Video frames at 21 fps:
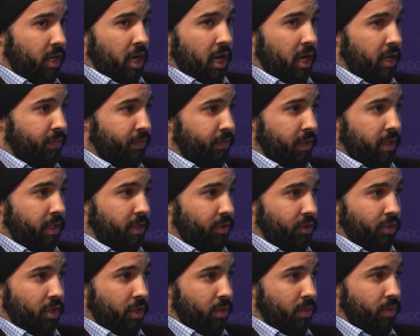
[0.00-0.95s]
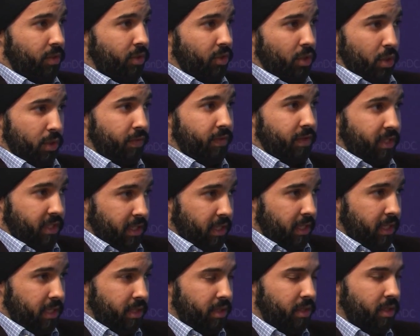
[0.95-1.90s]
conflict zones
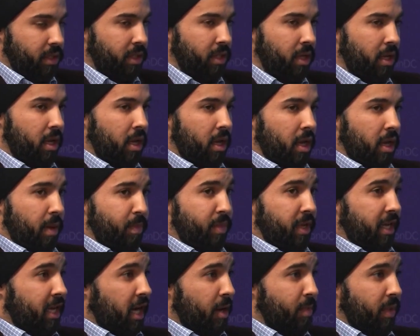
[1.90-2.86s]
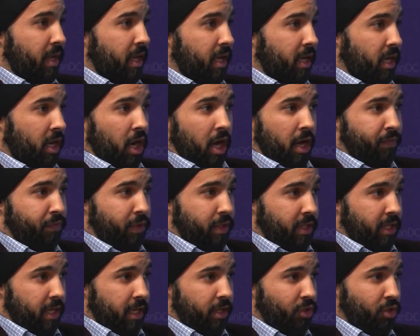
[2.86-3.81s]
overseas, becoming
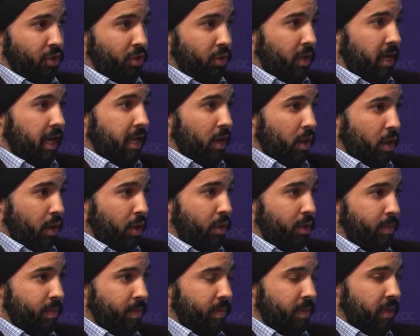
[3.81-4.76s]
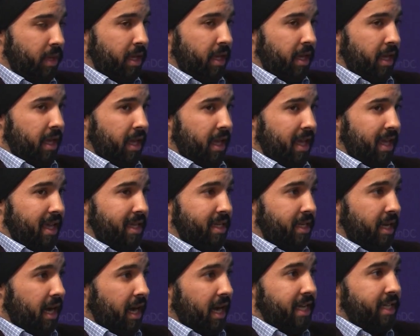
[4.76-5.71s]
confrontational at home,
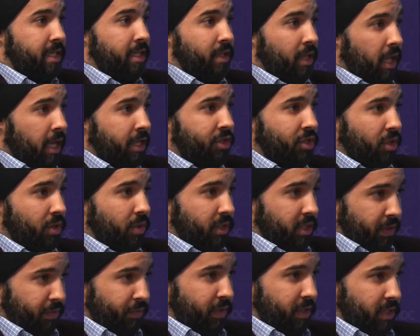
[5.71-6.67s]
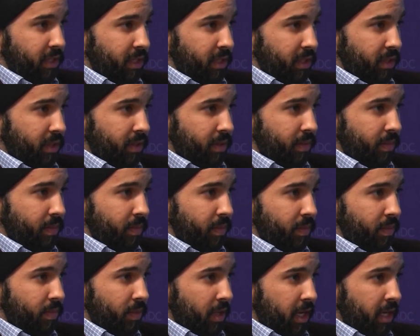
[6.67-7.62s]
and ideological differences,
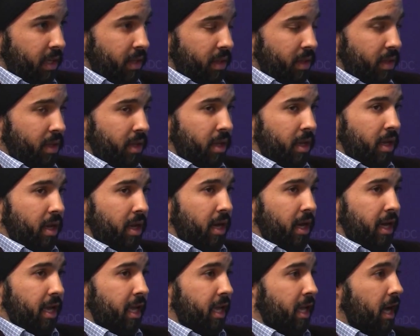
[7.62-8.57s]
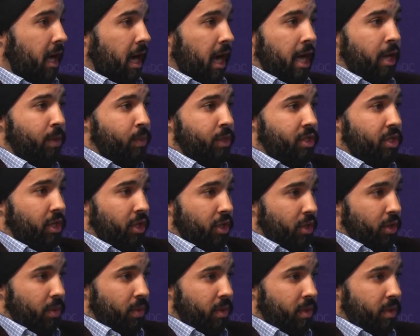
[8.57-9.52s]
right? I was a
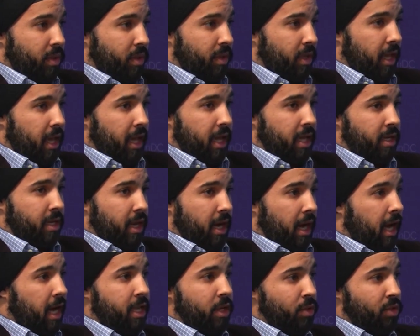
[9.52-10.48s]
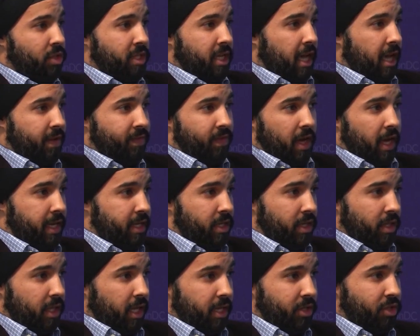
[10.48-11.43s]
youth, and I used to have
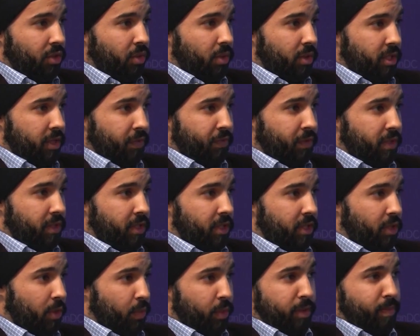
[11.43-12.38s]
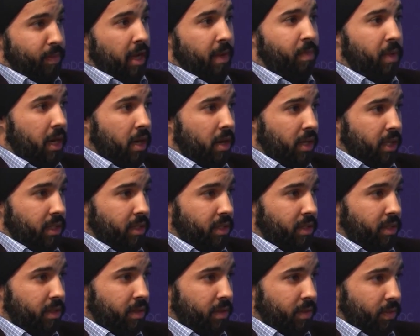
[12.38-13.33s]
ideological differences with my
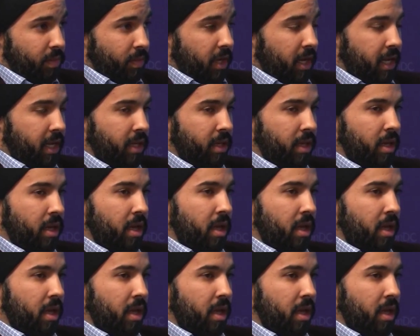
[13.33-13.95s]
parents, right?